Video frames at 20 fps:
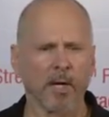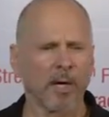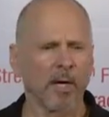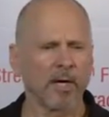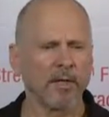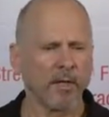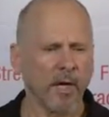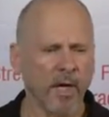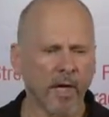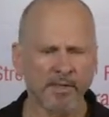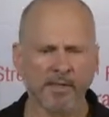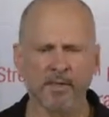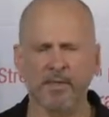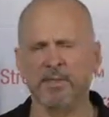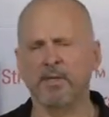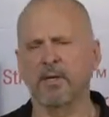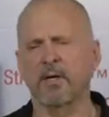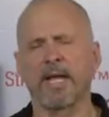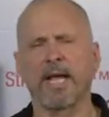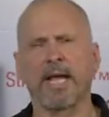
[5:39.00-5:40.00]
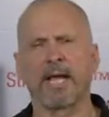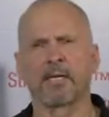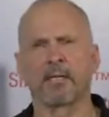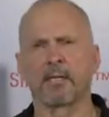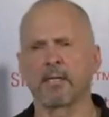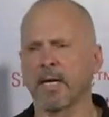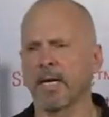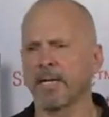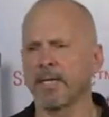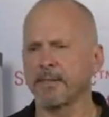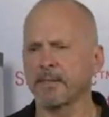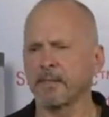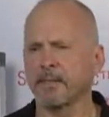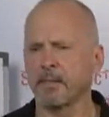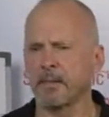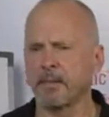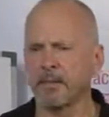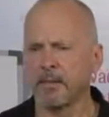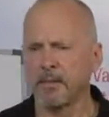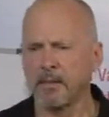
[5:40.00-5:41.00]
Our nozzles are anodized.
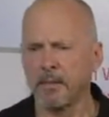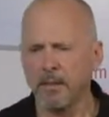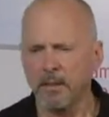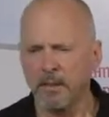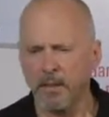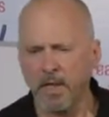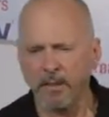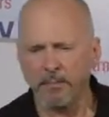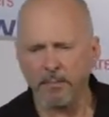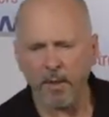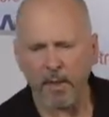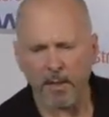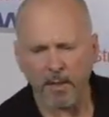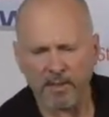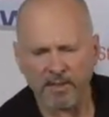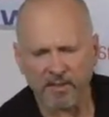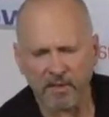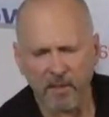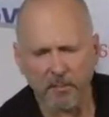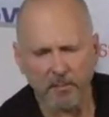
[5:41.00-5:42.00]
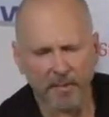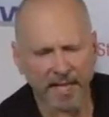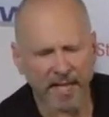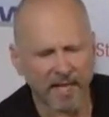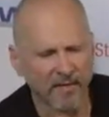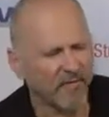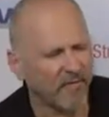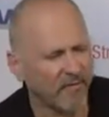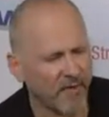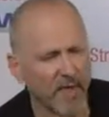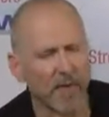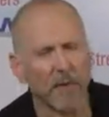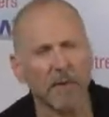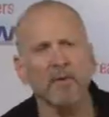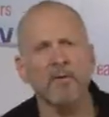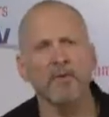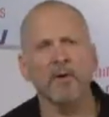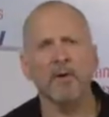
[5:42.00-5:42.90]
Our products are made very,